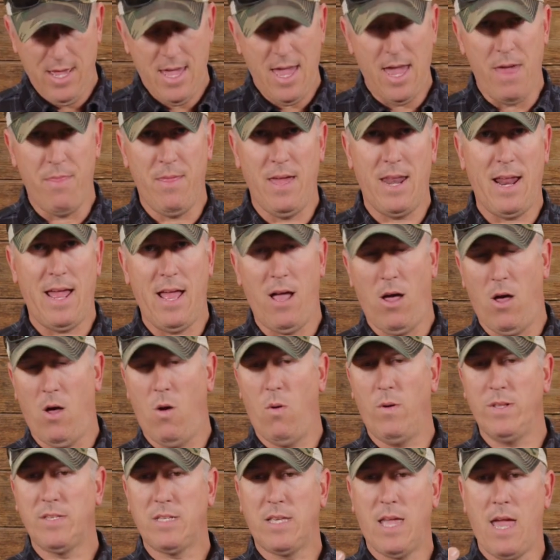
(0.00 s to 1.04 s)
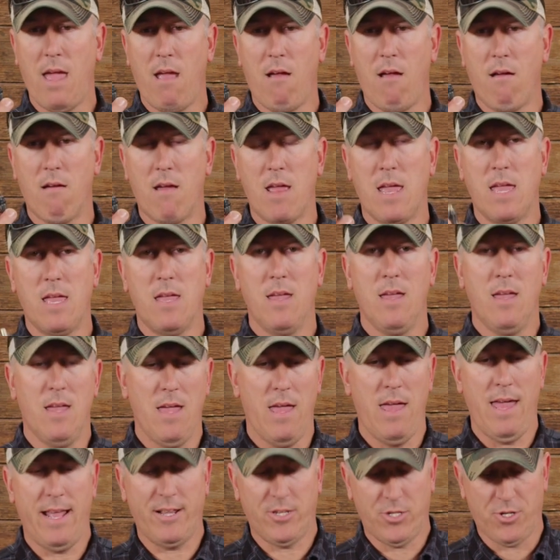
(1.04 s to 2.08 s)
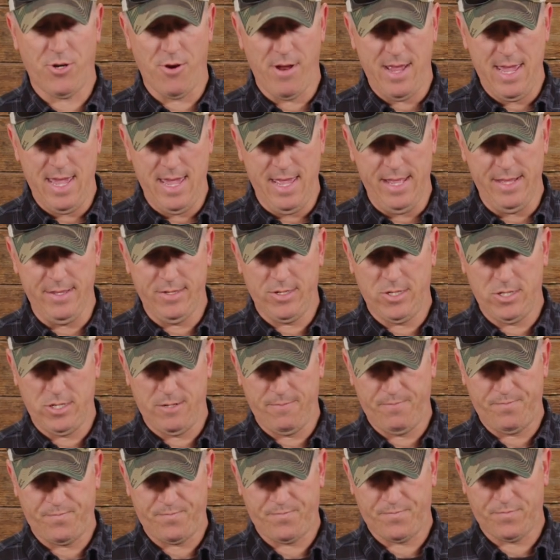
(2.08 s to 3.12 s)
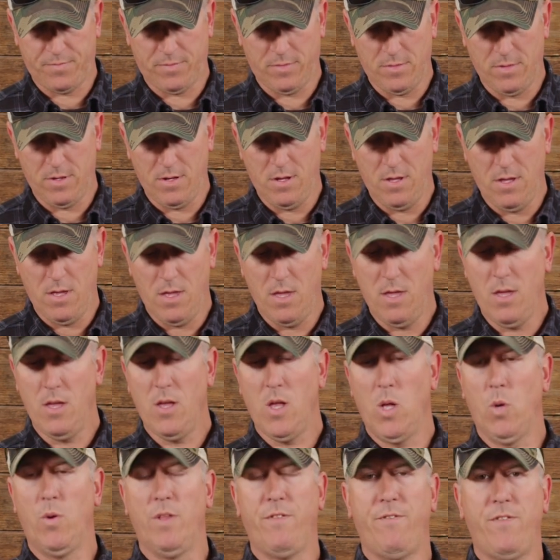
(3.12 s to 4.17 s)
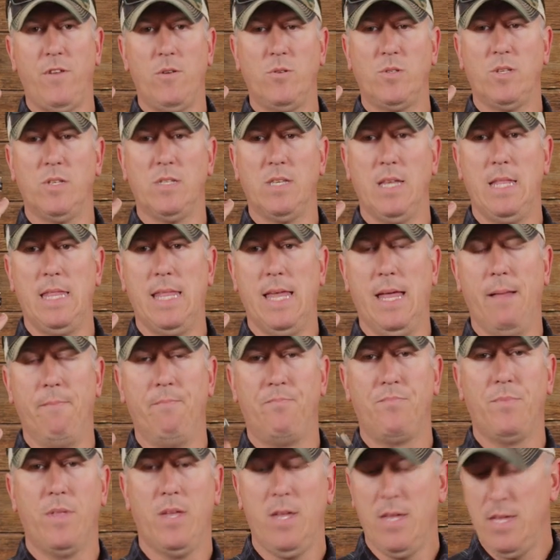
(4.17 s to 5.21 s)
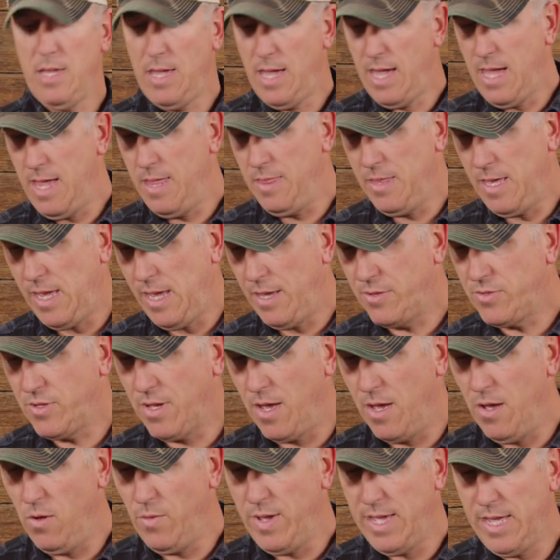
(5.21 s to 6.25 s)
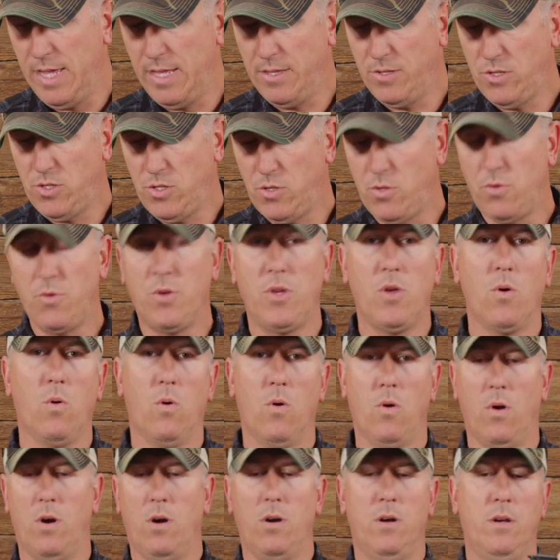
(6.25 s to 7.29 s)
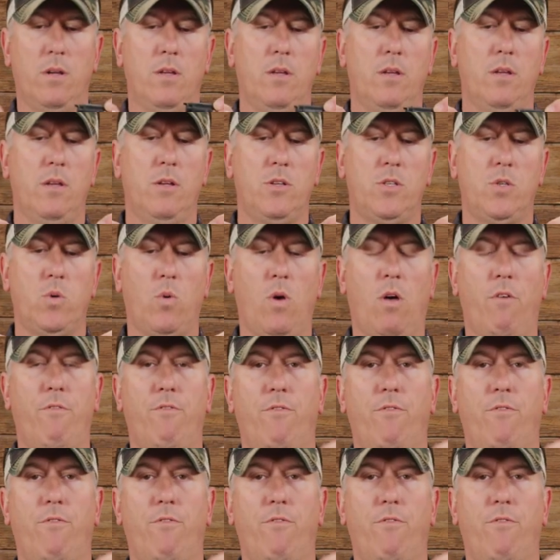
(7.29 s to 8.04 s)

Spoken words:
And then I always carry extra ends with fuses in them. And these go into your 12